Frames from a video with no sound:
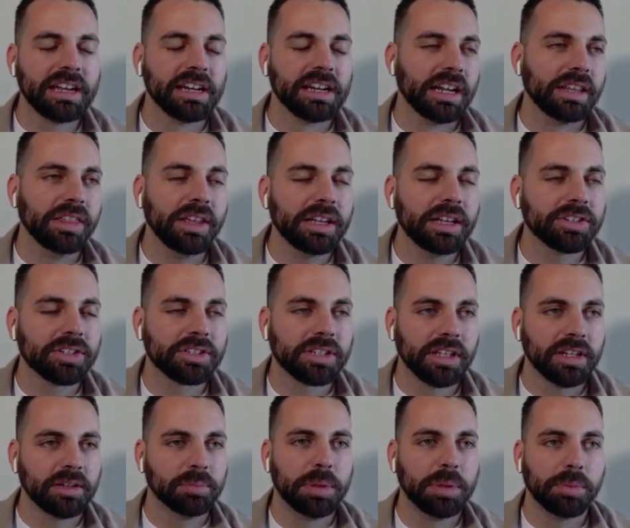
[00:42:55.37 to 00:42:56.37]
and I think it's just a
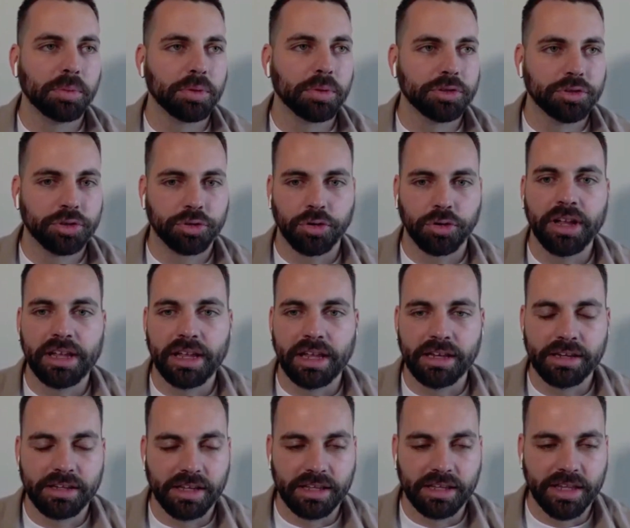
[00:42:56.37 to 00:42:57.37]
lot of people were
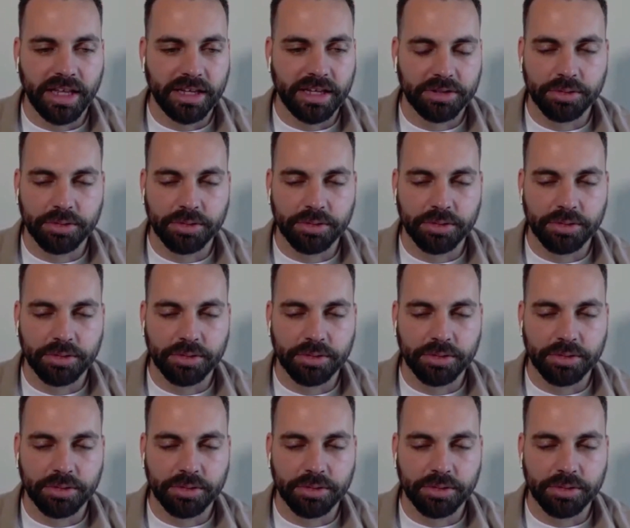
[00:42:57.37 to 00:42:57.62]
trained in that